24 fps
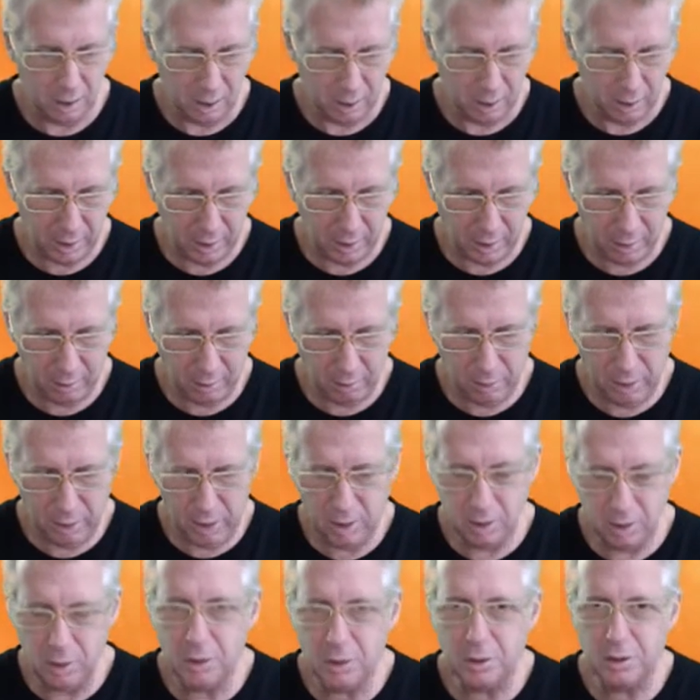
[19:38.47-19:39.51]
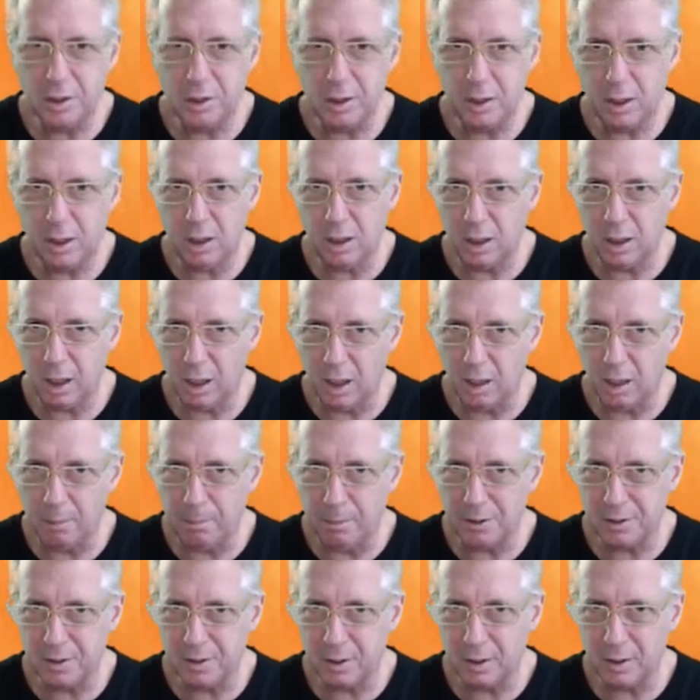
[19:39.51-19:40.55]
Can we use the
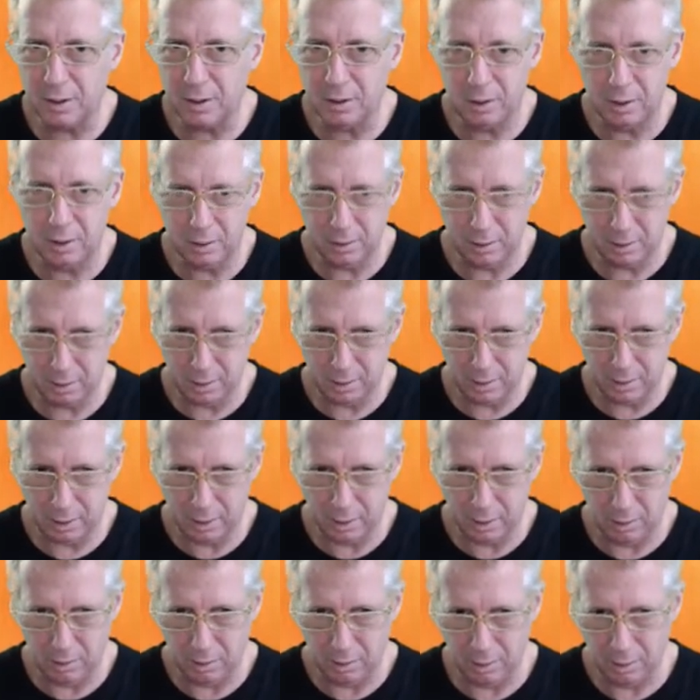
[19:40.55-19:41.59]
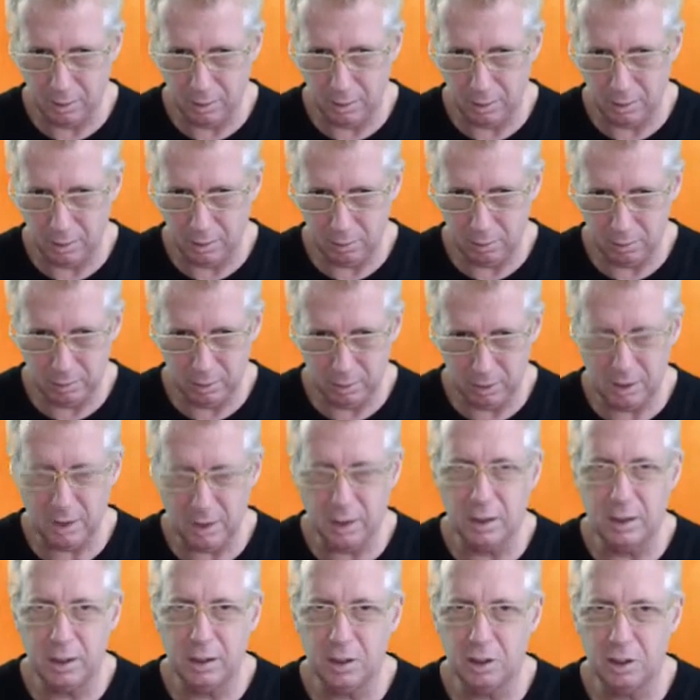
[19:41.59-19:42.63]
ampersand? No. We
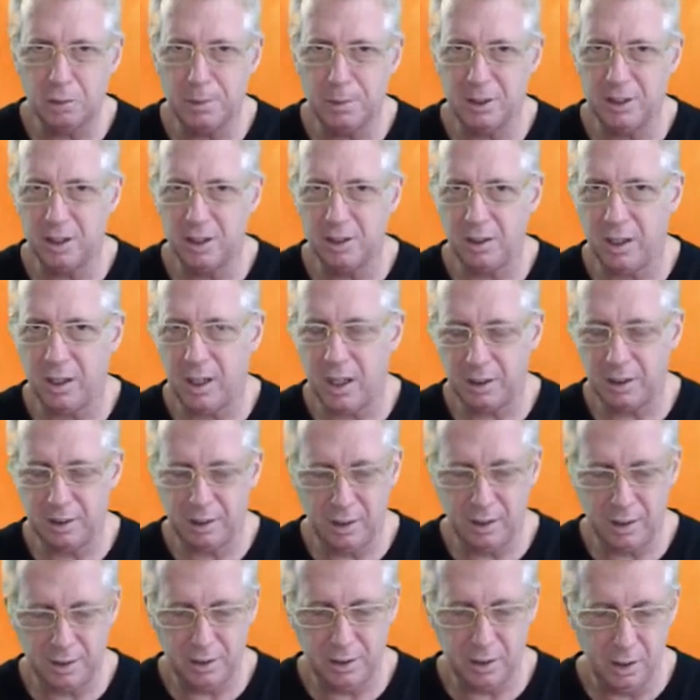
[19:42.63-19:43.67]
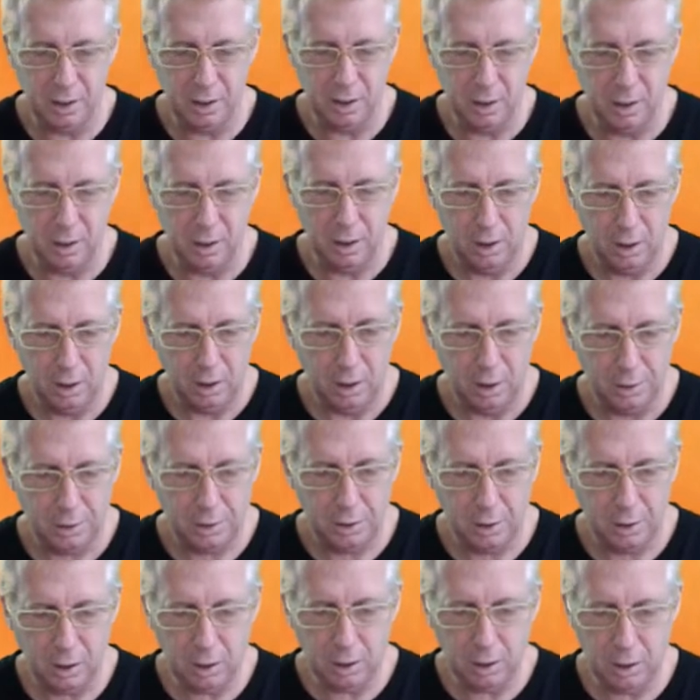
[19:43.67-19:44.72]
can't use special characters.
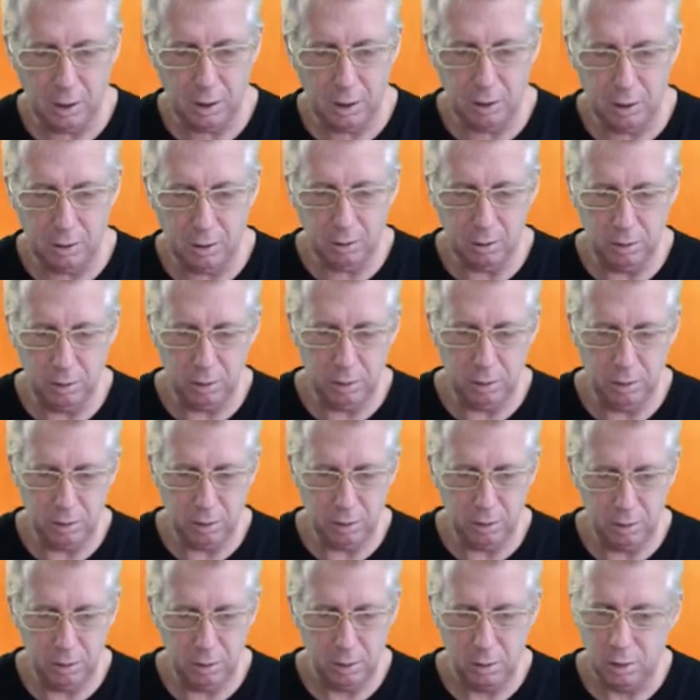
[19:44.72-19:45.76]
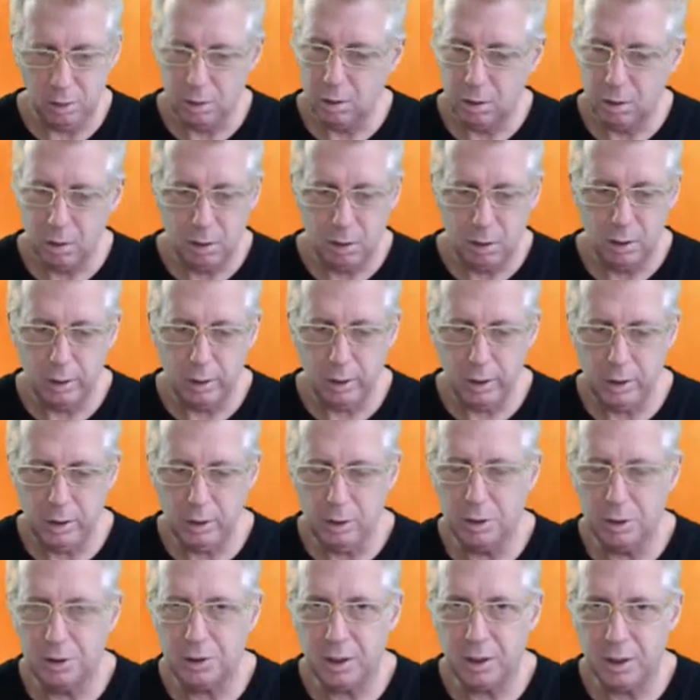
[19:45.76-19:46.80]
So
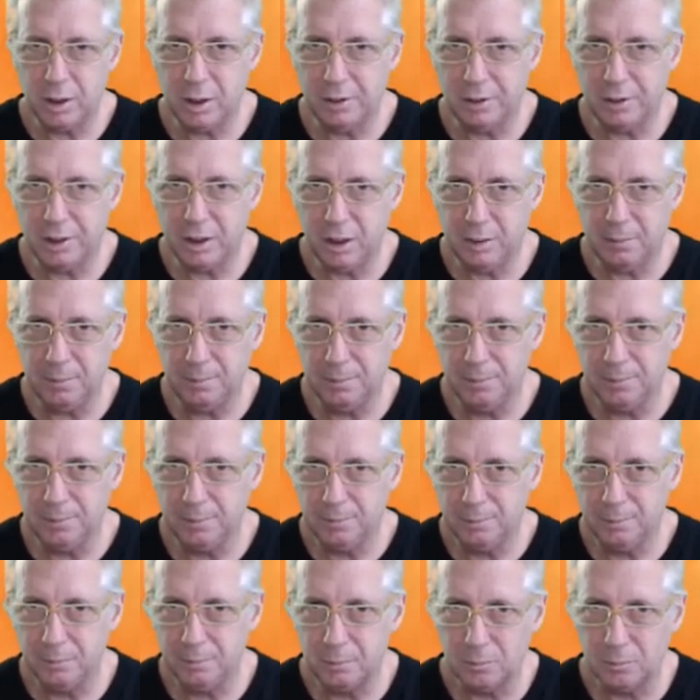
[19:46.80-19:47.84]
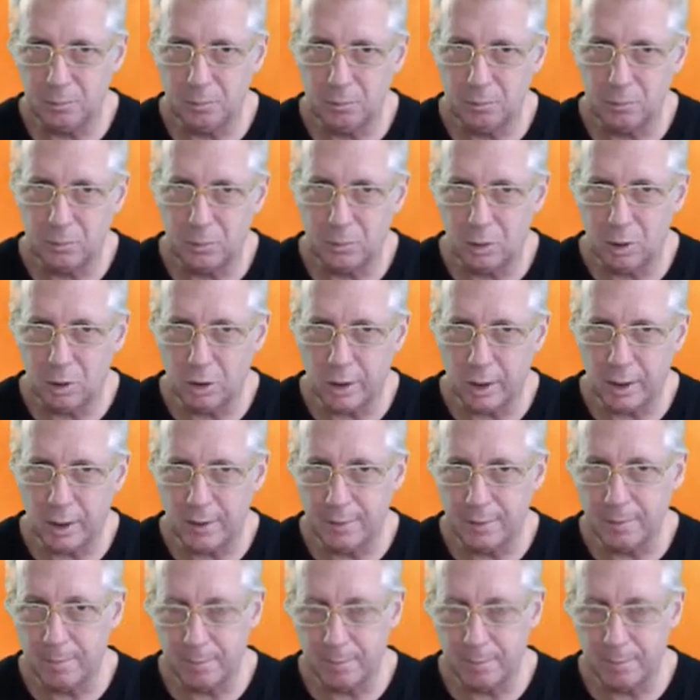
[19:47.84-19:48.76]
use TNT. Okay.